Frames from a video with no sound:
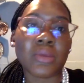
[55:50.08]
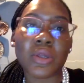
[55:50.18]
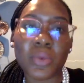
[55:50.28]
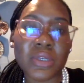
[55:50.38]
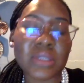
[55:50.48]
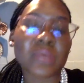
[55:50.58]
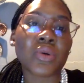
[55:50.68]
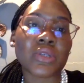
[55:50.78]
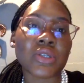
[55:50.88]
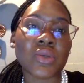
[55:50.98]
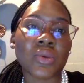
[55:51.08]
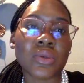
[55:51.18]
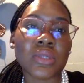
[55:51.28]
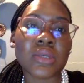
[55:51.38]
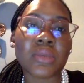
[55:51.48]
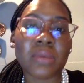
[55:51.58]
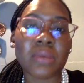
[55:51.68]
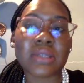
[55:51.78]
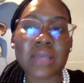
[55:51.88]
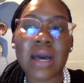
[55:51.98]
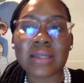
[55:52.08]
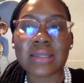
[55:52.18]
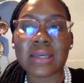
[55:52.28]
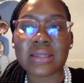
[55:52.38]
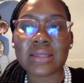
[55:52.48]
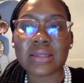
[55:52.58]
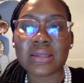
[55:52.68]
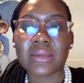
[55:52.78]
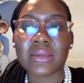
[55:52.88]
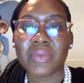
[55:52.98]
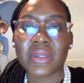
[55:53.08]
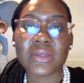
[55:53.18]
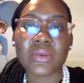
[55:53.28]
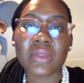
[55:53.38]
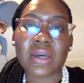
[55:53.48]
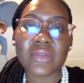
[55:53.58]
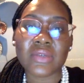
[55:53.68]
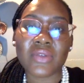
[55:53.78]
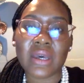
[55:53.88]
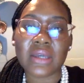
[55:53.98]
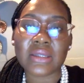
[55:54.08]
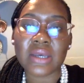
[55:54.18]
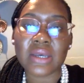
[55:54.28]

we support you to be able to access it. So thanks for that.